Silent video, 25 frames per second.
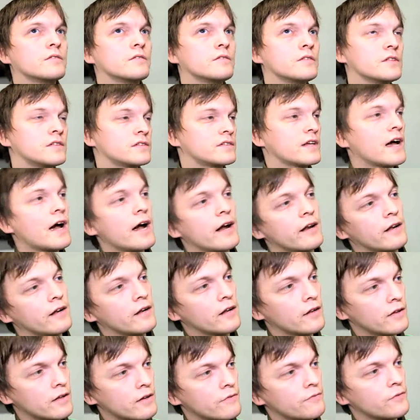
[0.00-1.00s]
designed in
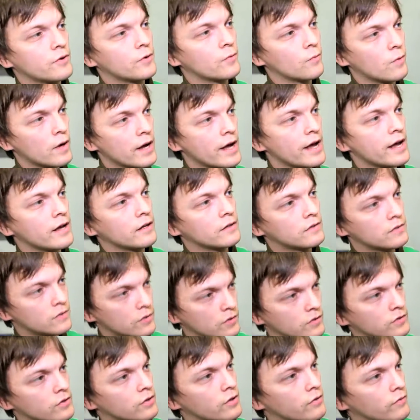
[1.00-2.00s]
a different way
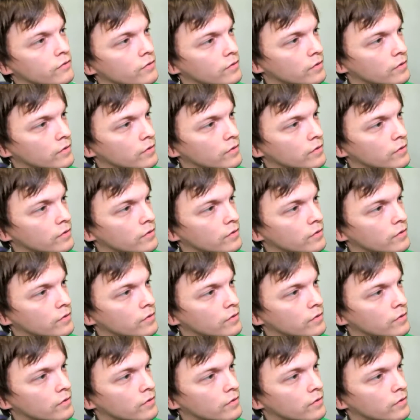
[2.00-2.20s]
to sort of,